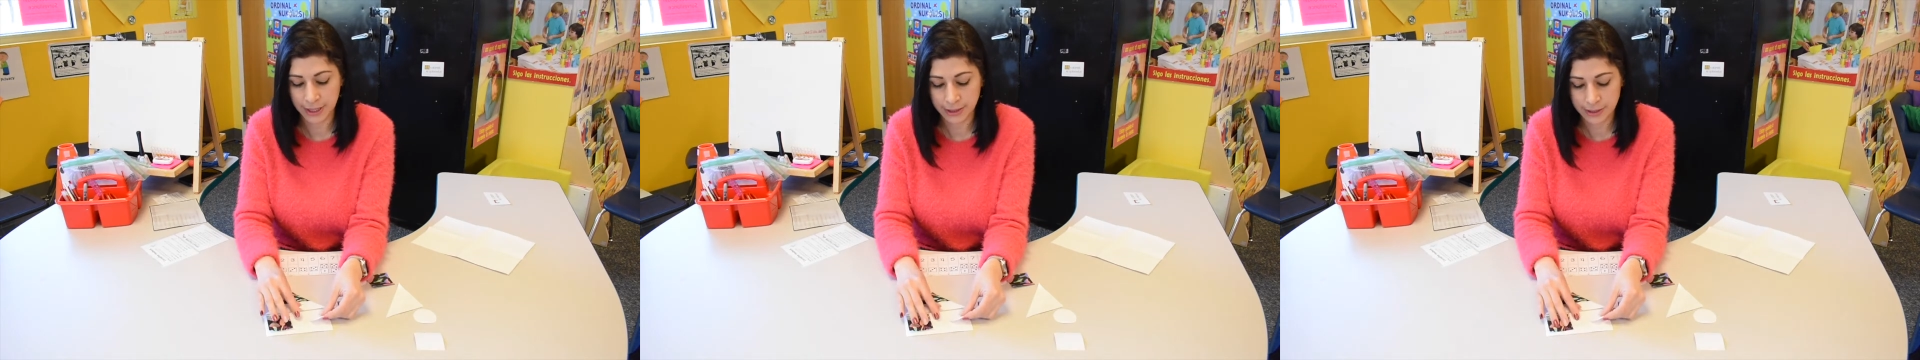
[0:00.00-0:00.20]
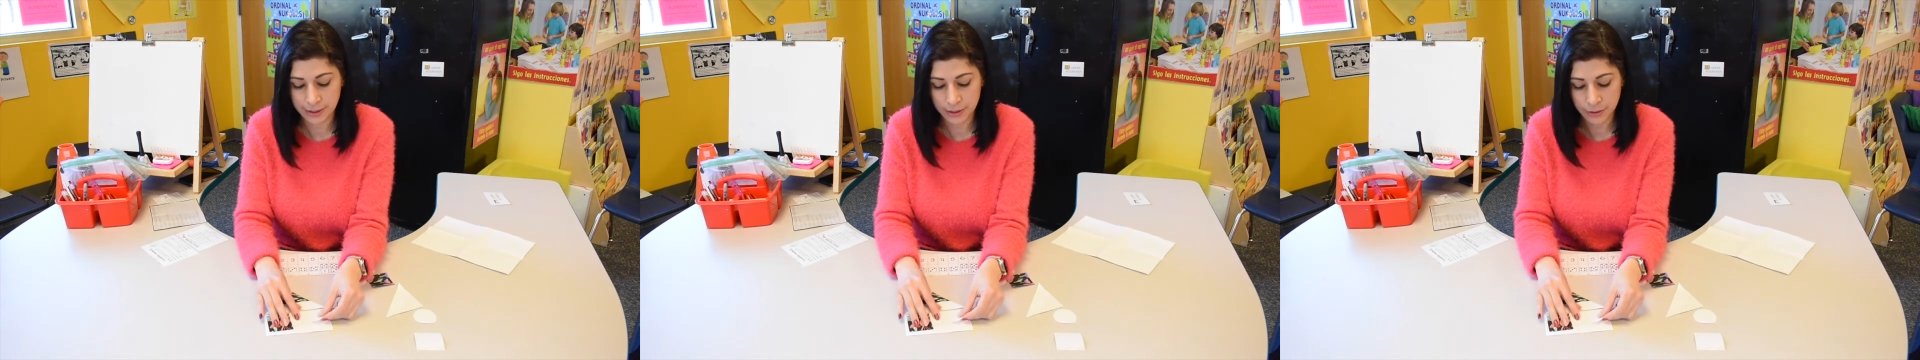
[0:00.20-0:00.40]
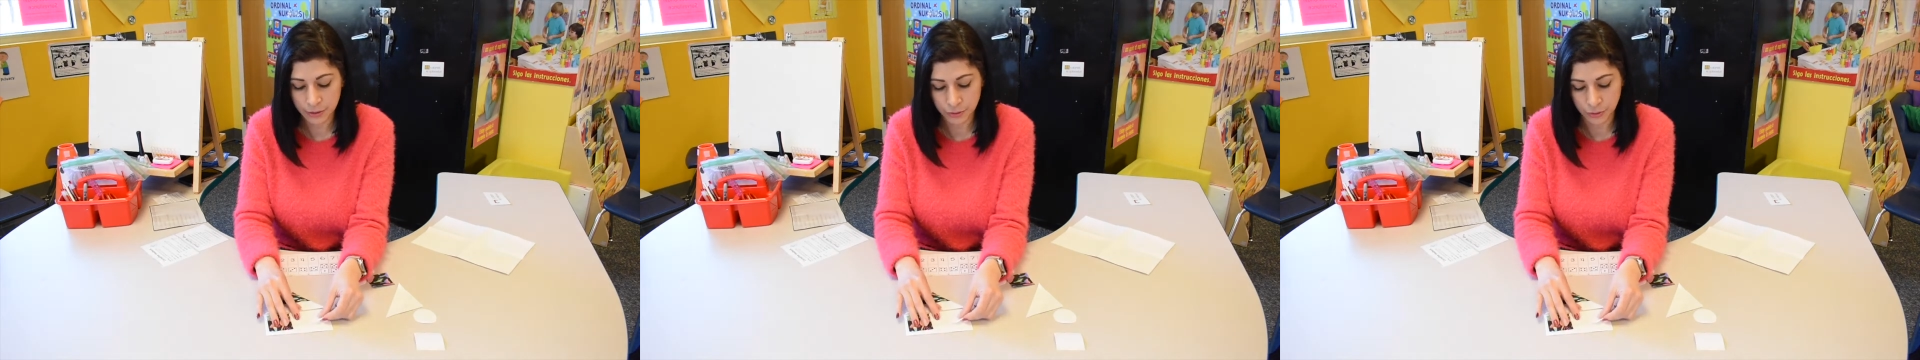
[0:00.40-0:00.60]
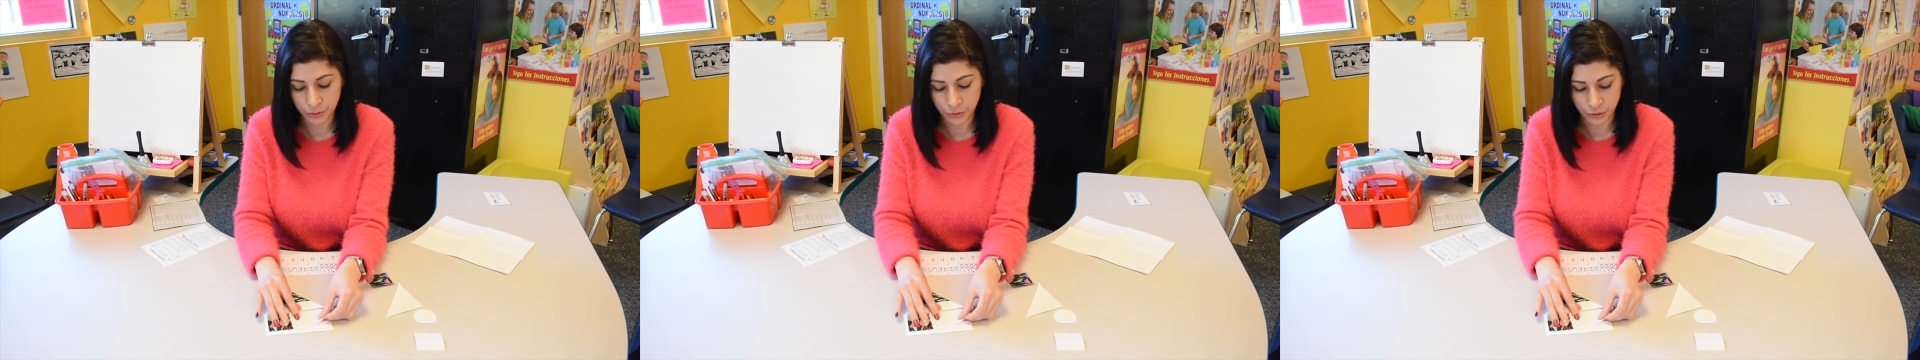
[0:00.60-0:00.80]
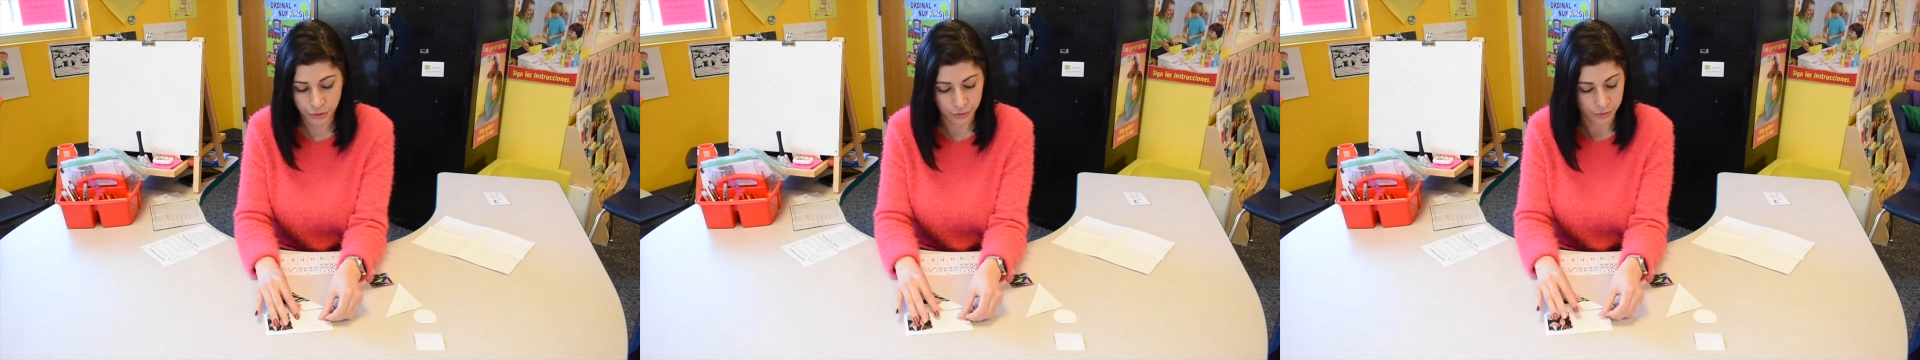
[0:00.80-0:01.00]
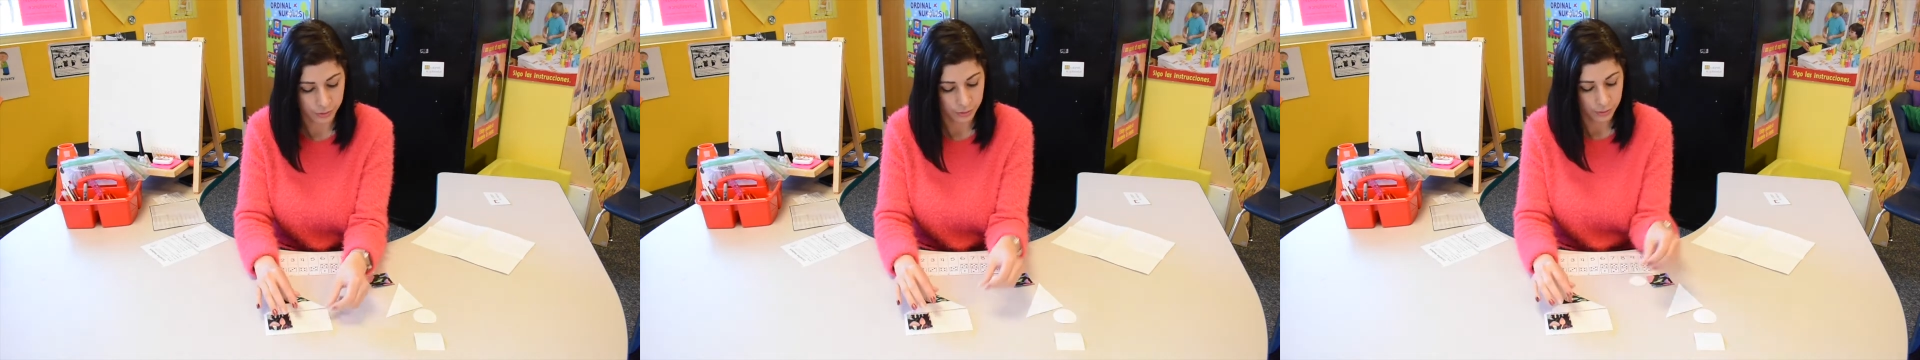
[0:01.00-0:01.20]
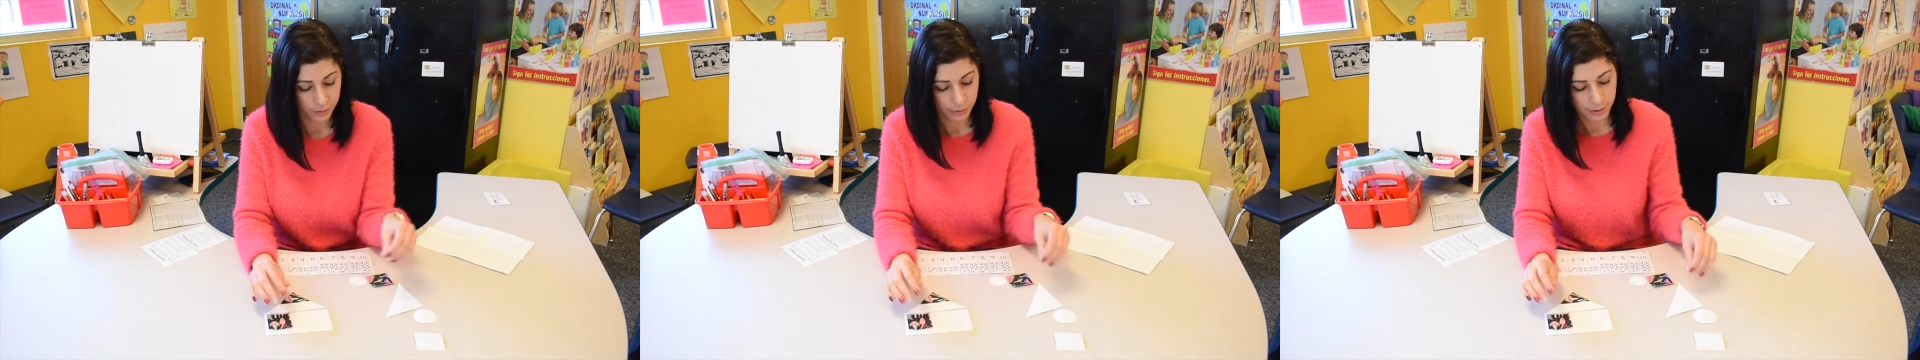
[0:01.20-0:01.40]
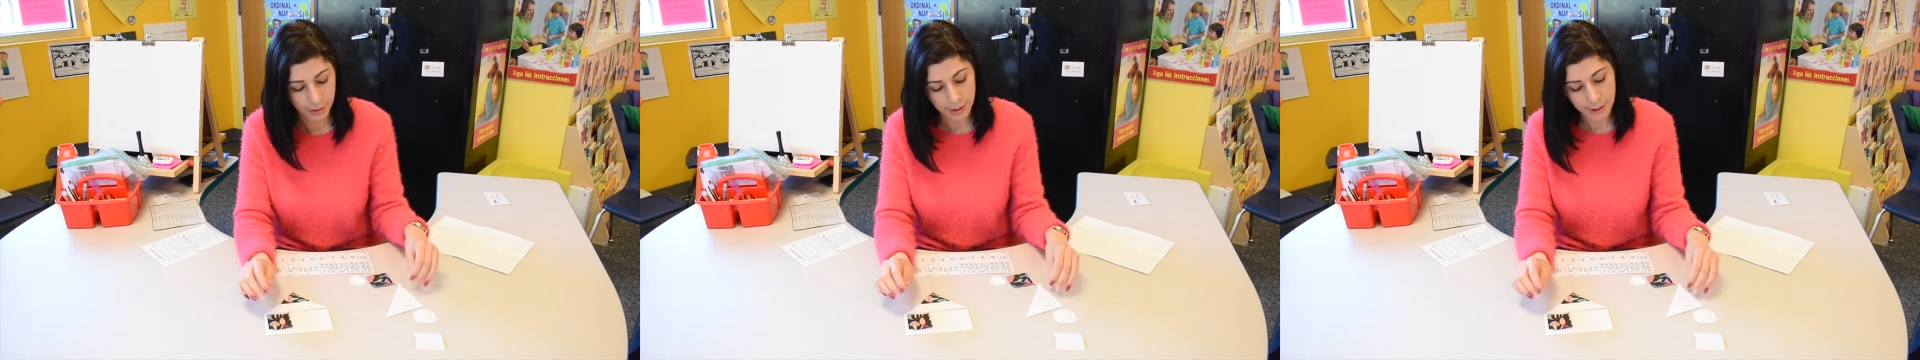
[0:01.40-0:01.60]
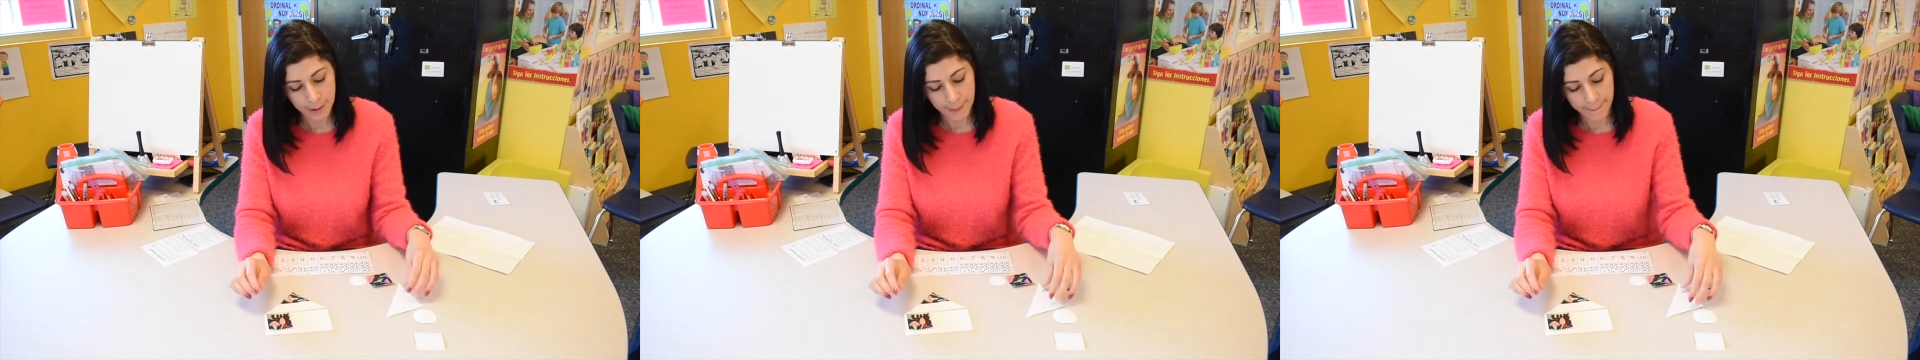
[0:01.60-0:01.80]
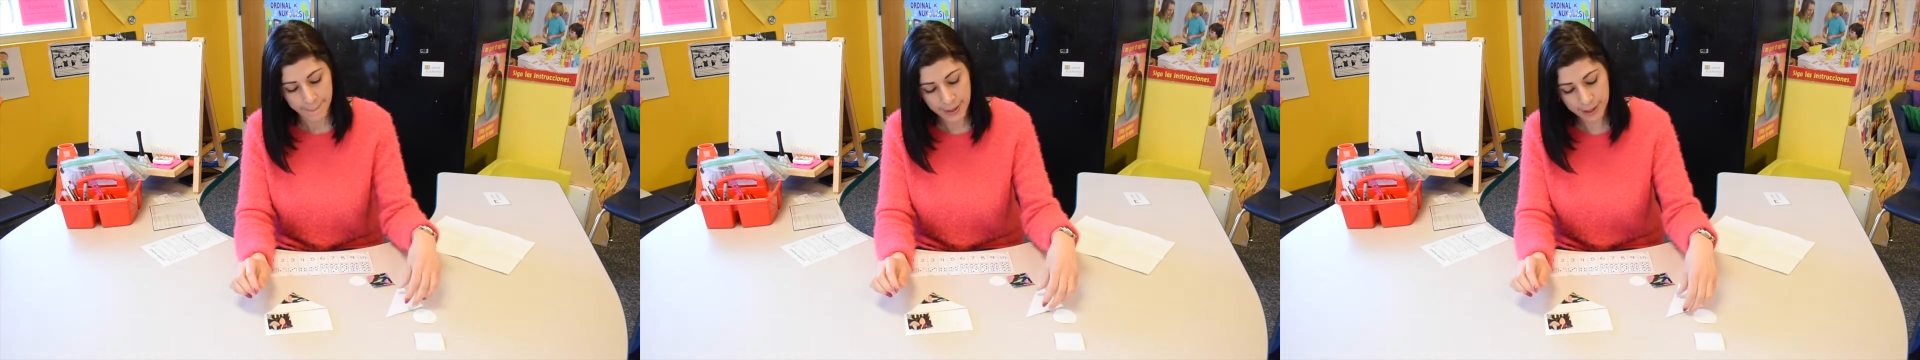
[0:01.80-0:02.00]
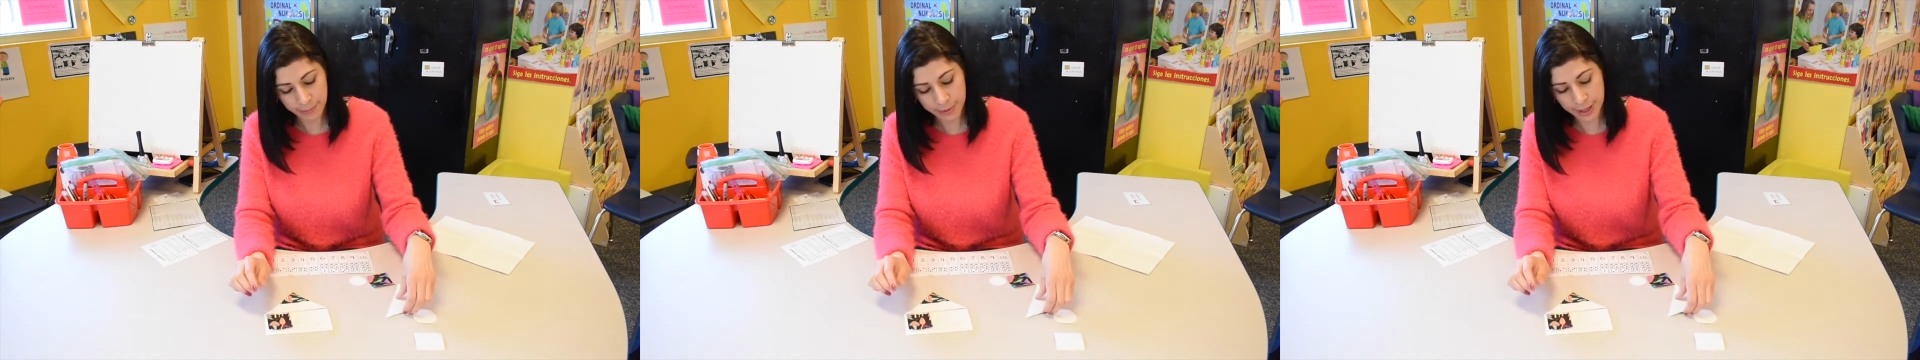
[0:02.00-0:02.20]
circle too. Maybe